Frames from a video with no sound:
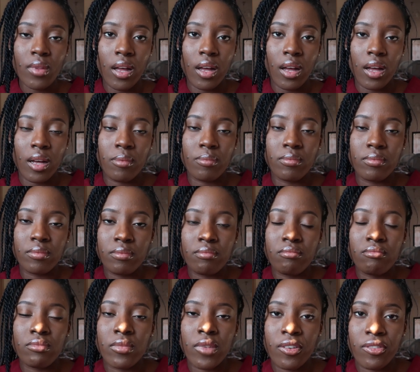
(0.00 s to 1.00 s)

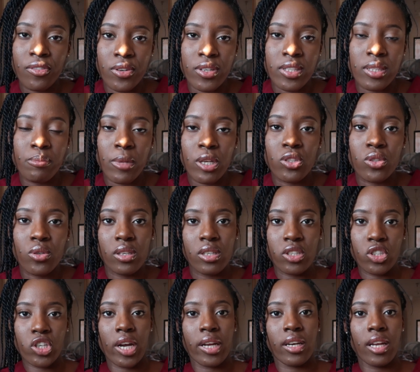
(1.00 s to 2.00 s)
um, the first med school
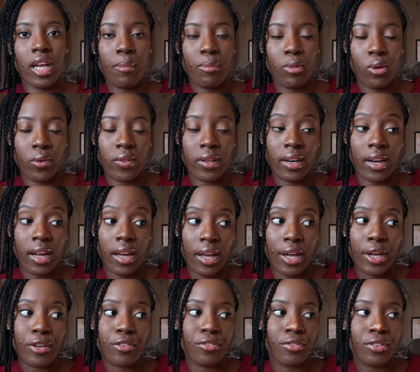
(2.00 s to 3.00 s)
in China upload that I
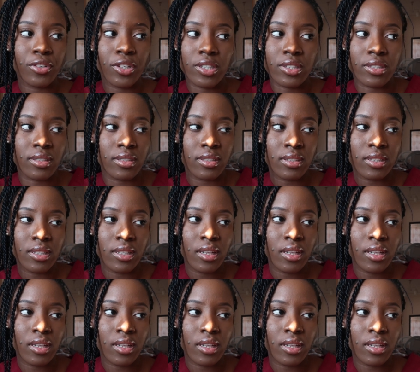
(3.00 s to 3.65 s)
have because